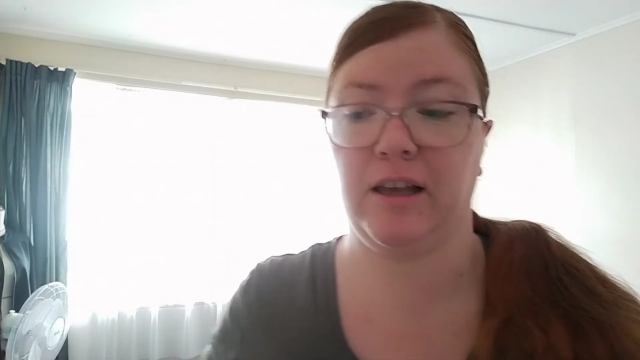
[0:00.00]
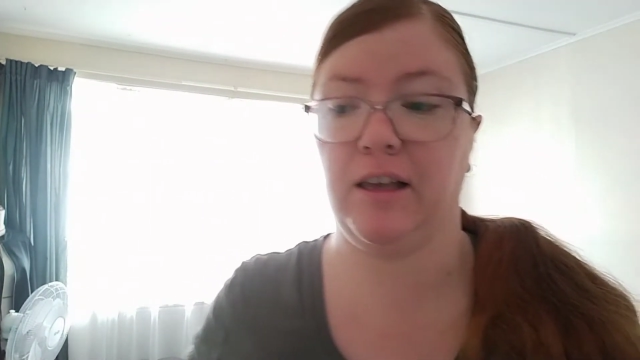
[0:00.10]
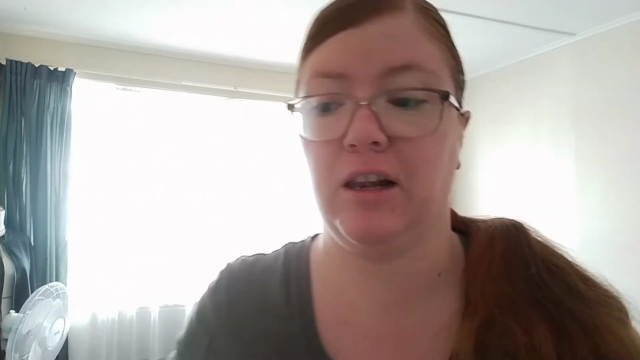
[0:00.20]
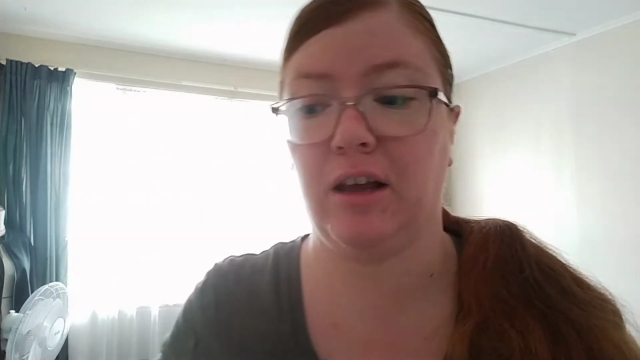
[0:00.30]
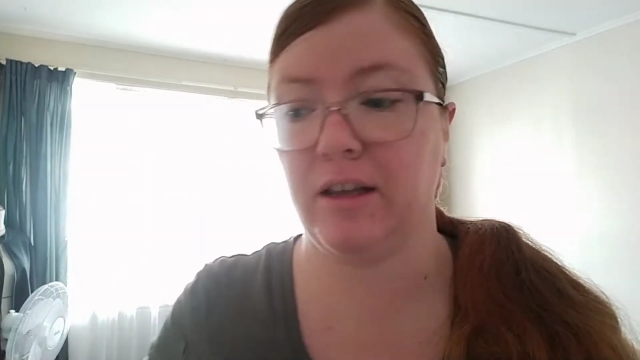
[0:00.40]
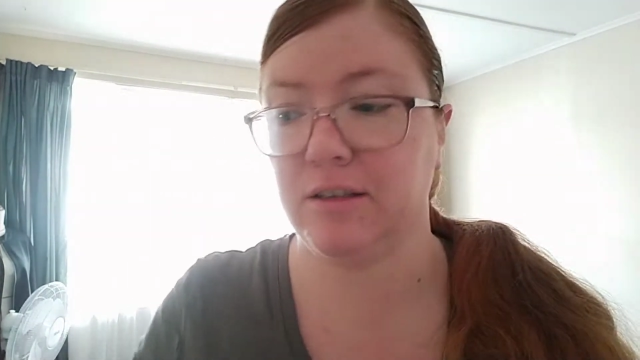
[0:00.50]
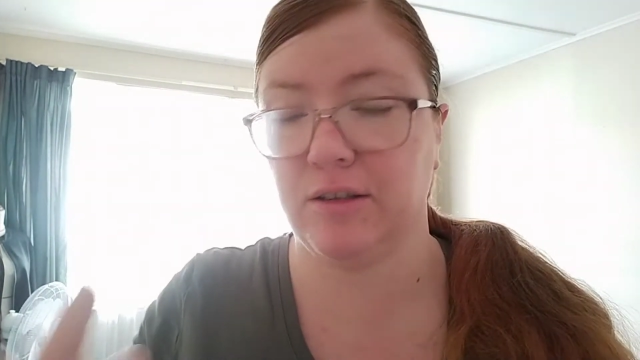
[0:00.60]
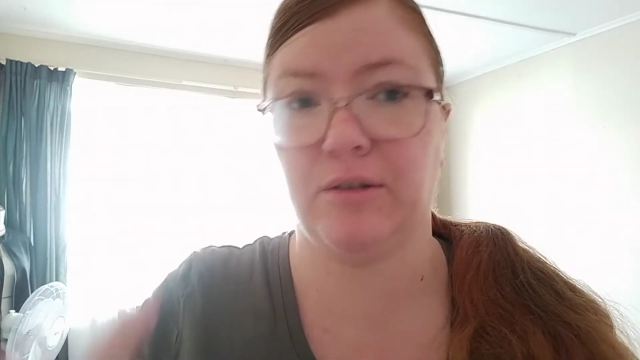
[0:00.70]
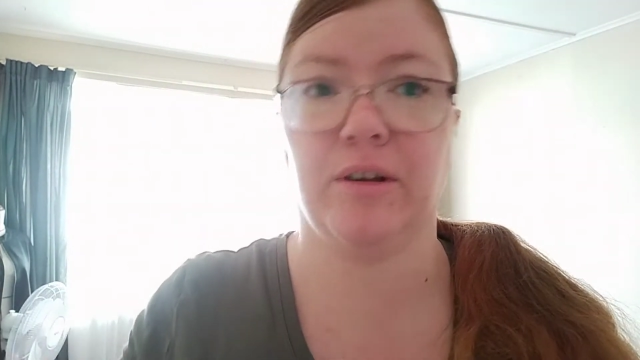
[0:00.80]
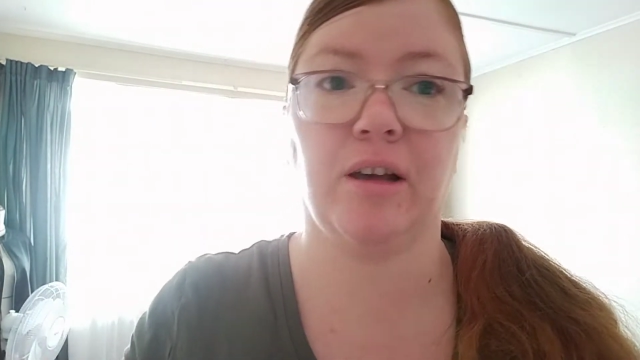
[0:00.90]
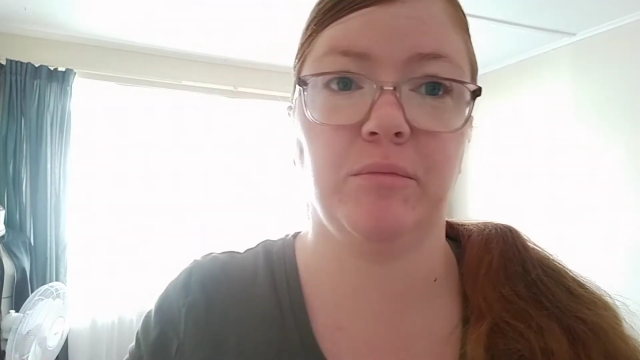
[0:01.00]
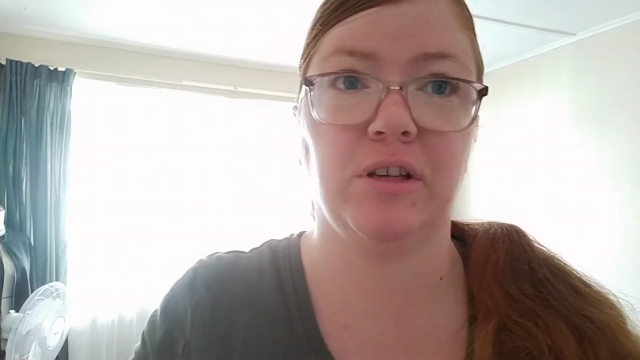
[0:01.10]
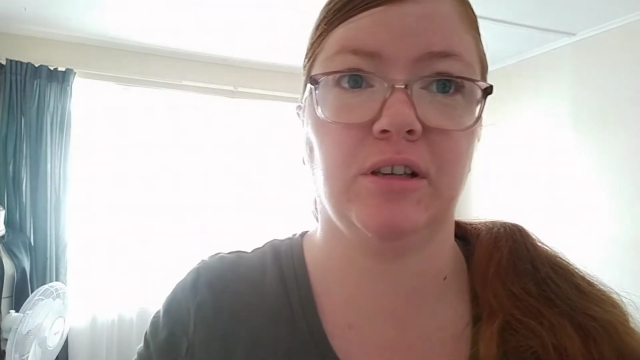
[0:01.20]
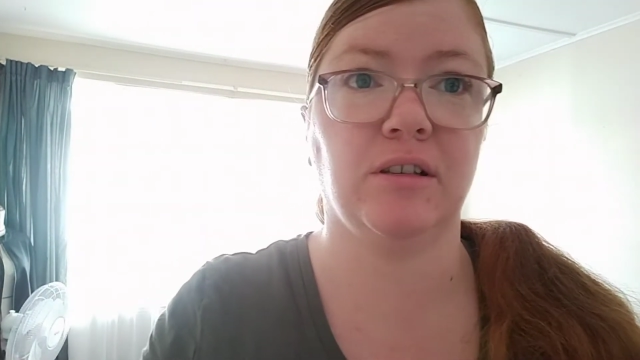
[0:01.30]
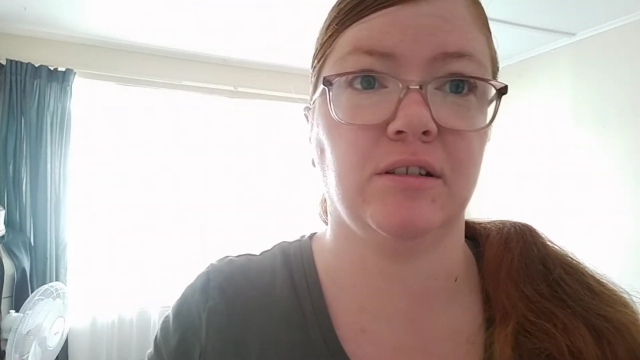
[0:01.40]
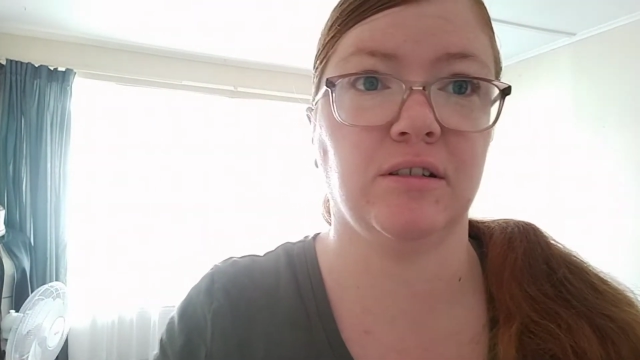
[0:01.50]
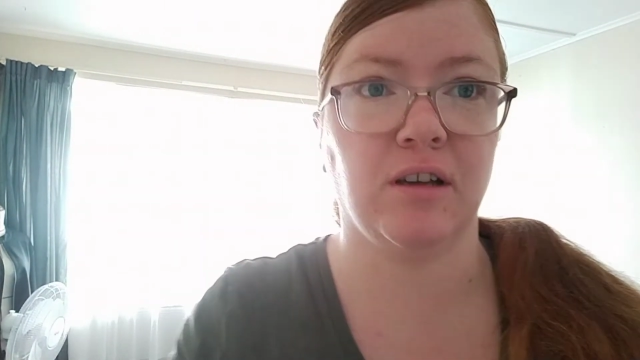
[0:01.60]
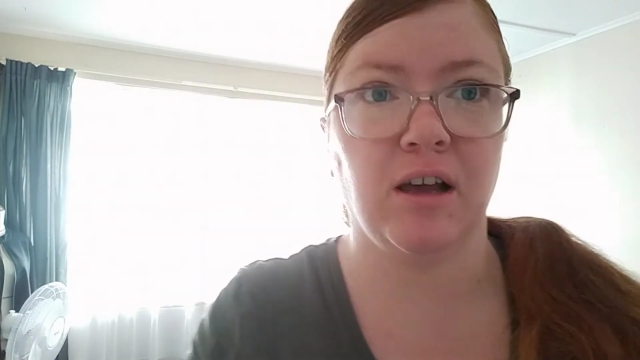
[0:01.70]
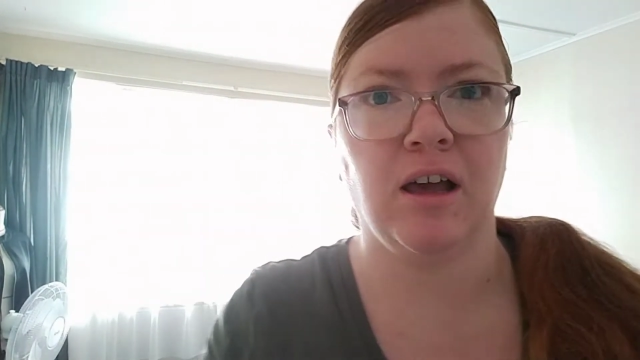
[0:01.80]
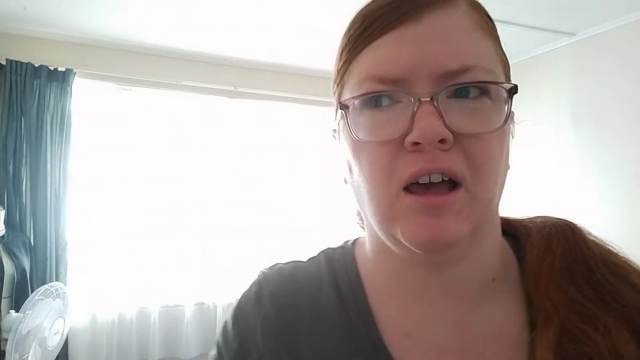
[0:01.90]
He likes cucumbers,
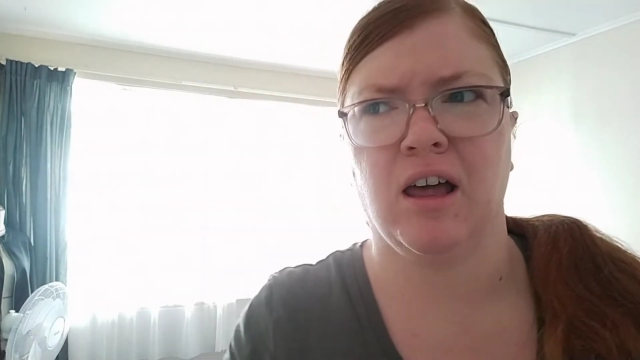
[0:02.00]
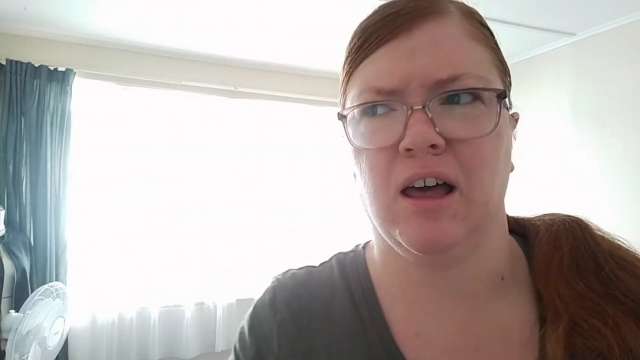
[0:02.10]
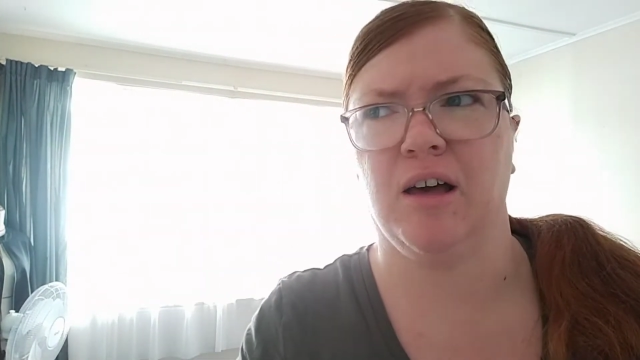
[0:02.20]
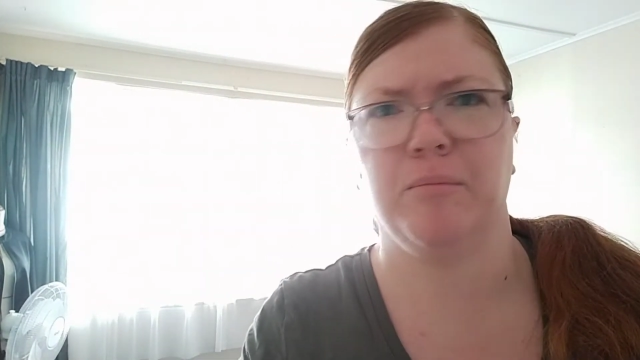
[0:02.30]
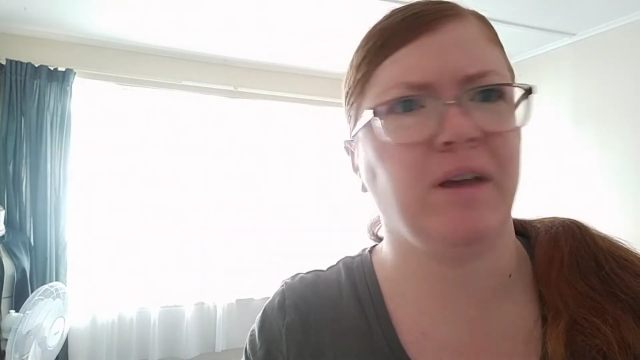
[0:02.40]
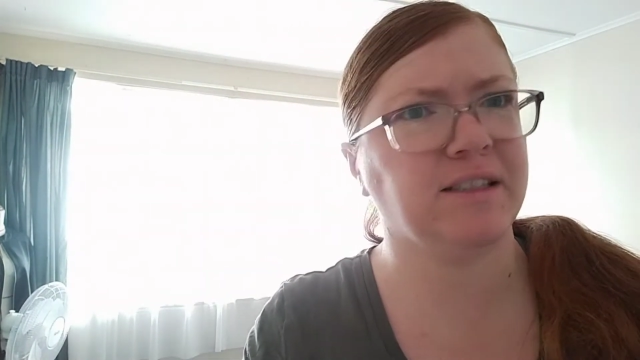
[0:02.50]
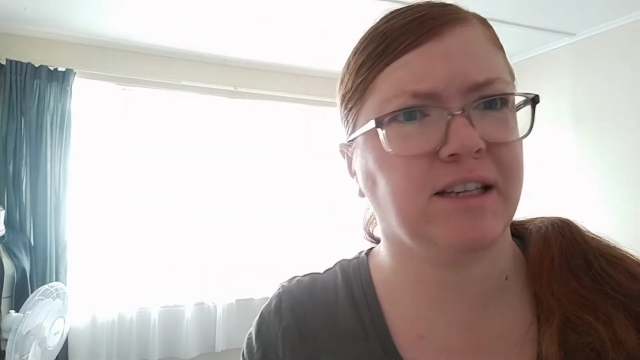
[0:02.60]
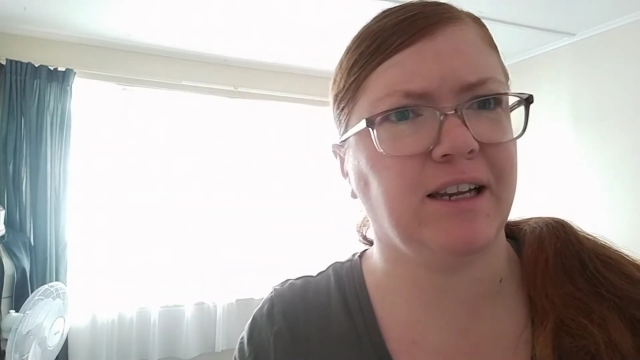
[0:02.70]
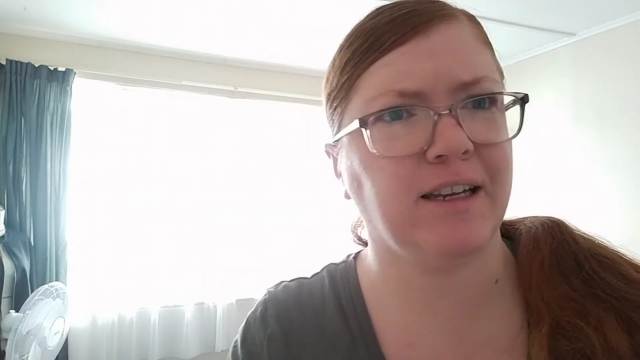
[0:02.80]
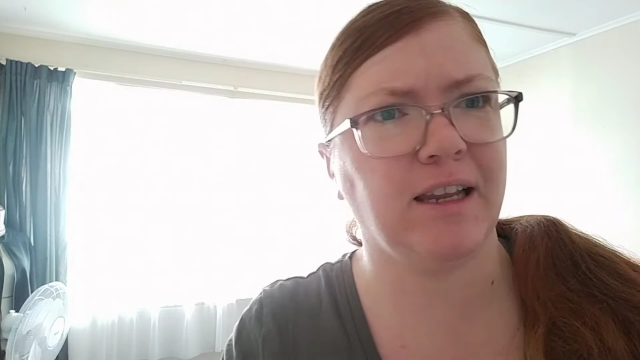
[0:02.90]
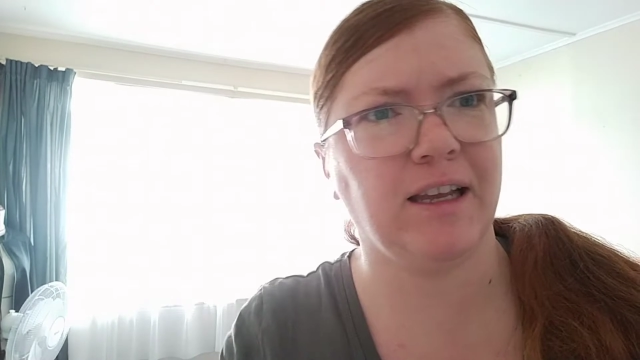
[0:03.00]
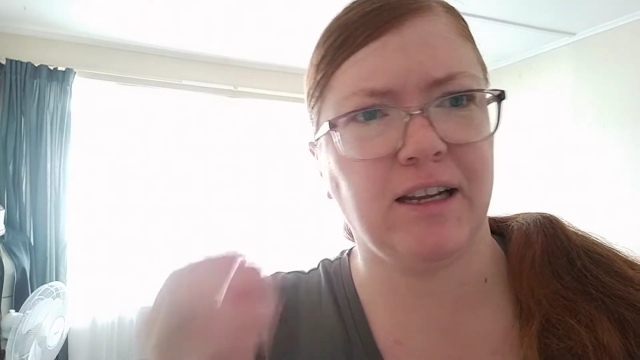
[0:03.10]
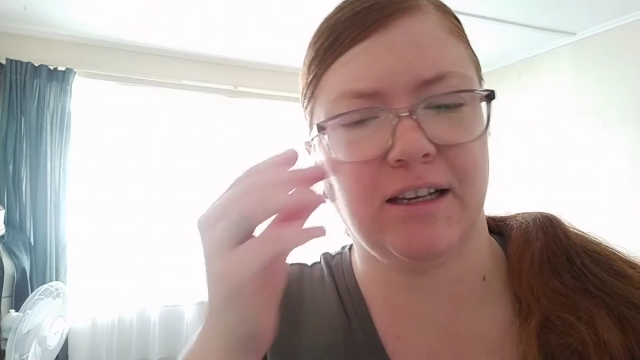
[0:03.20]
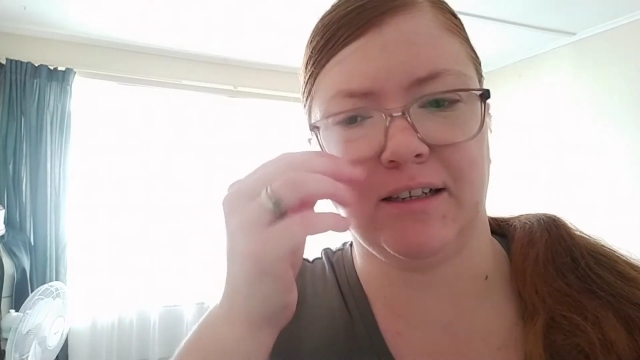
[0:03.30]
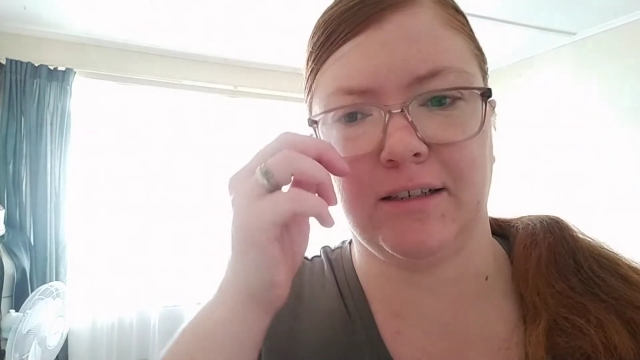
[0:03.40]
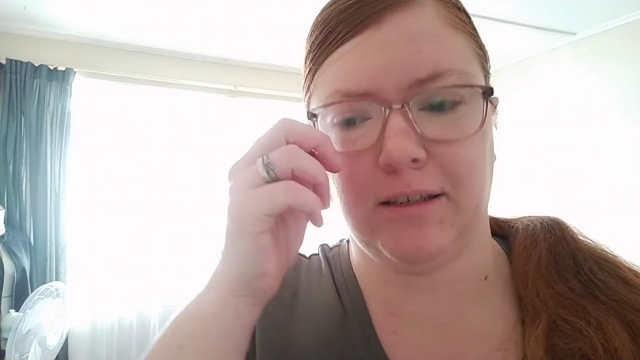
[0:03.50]
mesclun lettuce